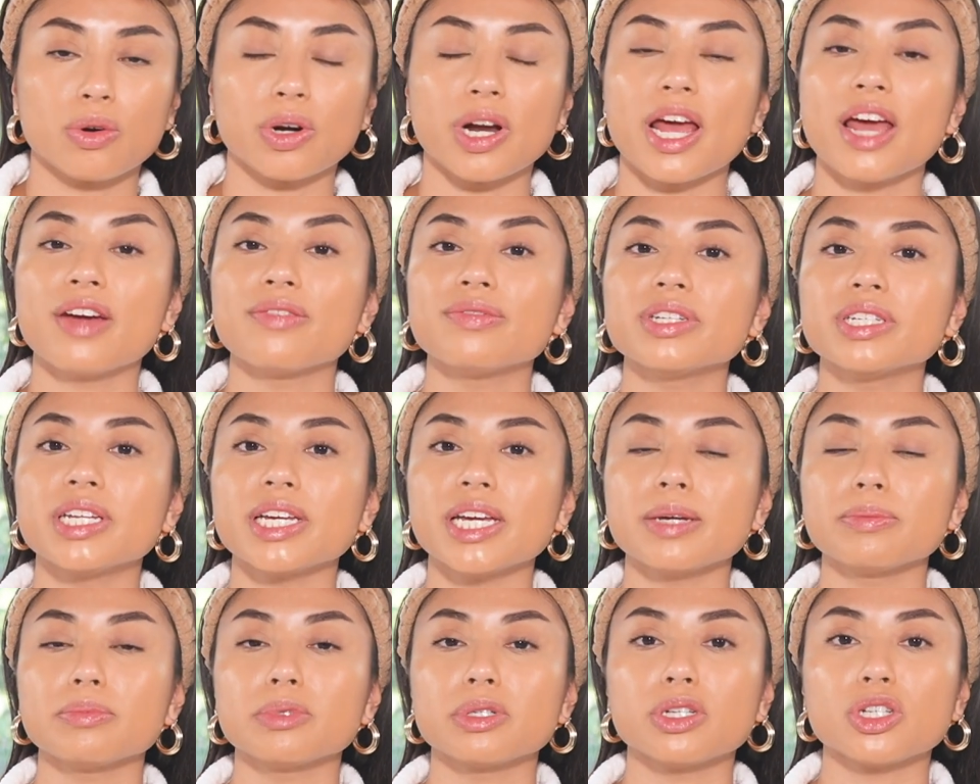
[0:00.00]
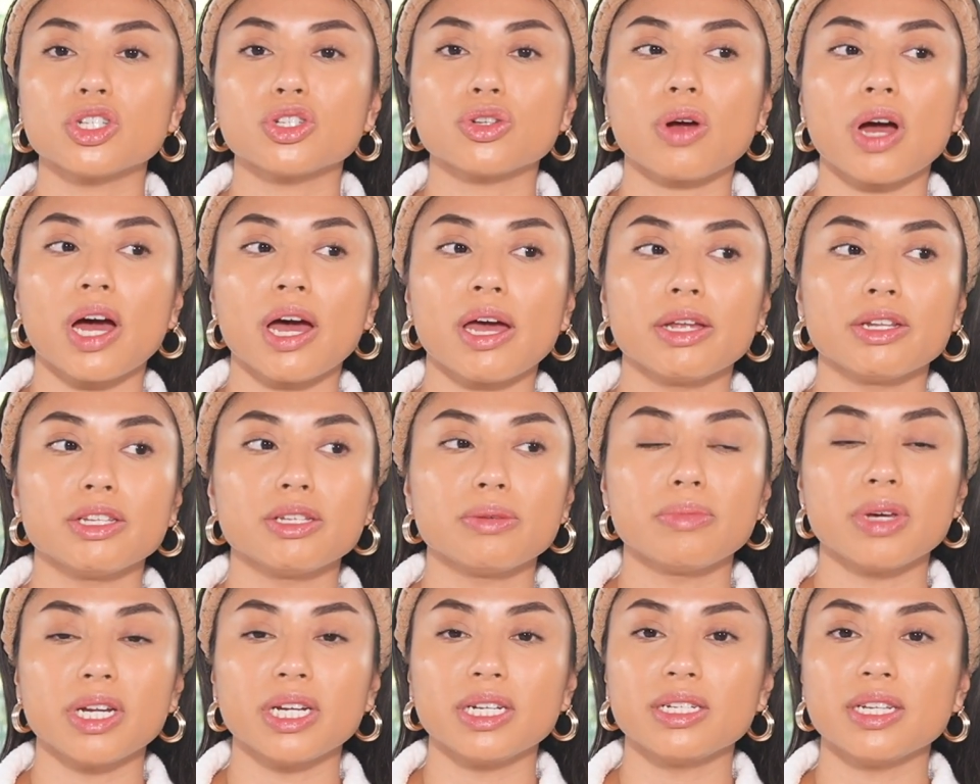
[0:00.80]
or every day I'm gonna try
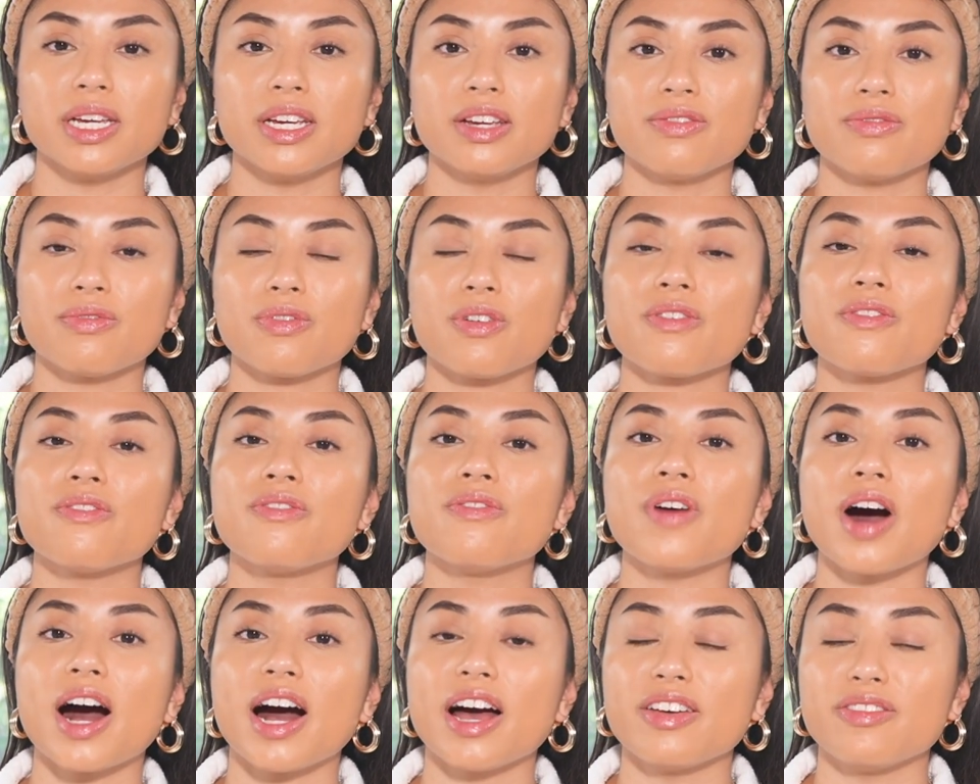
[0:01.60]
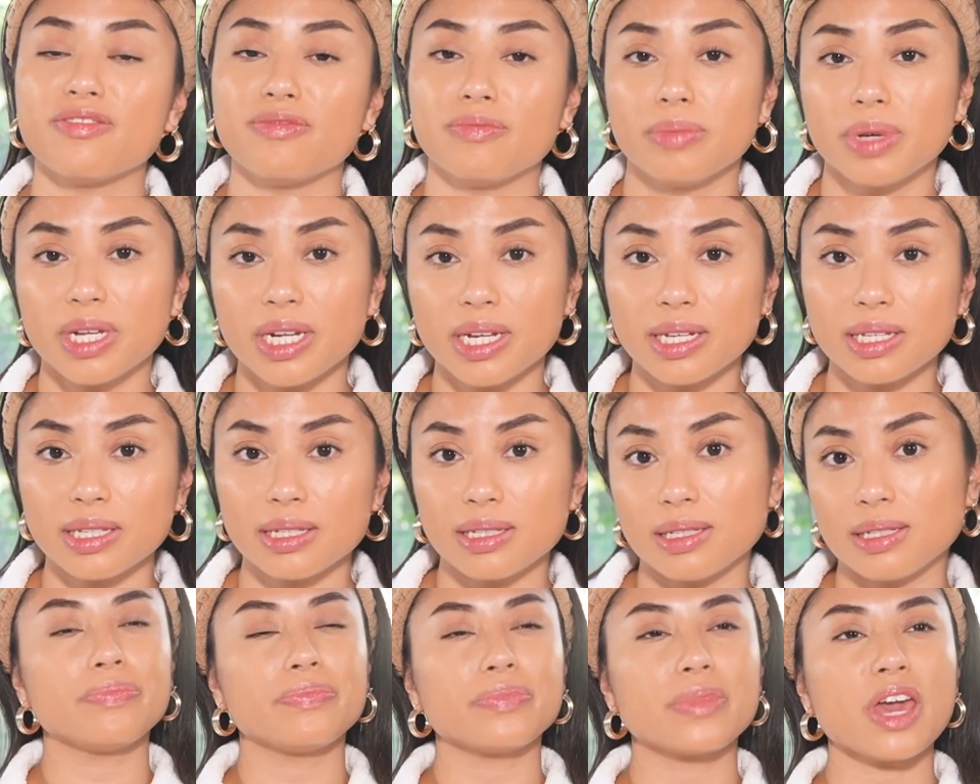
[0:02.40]
to meditate for five
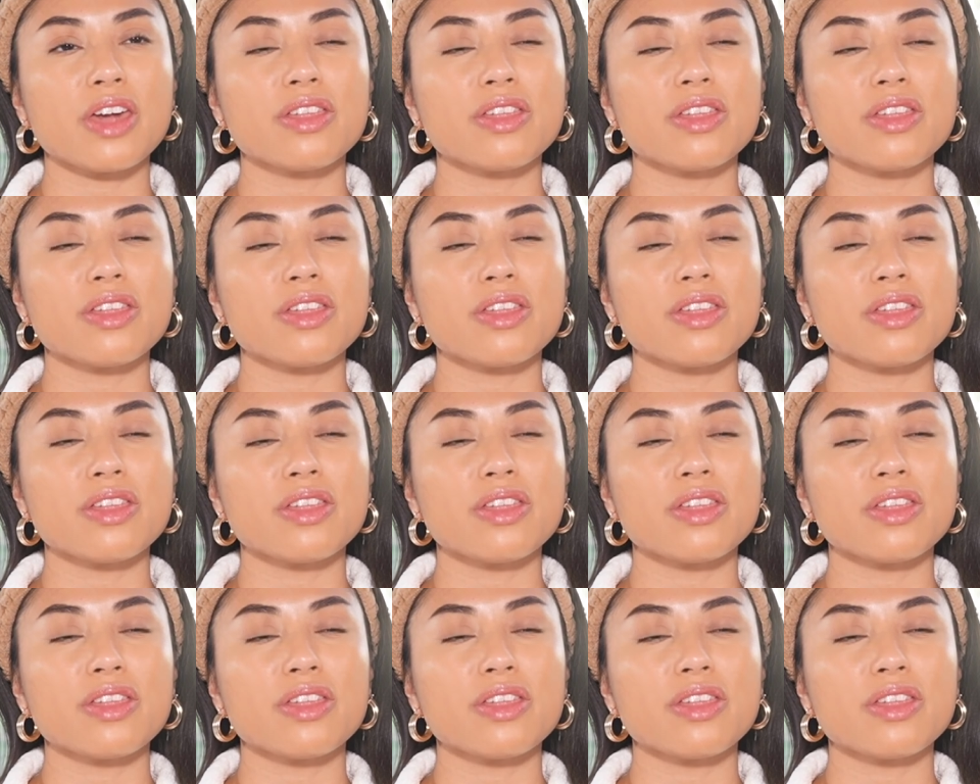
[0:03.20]
minutes.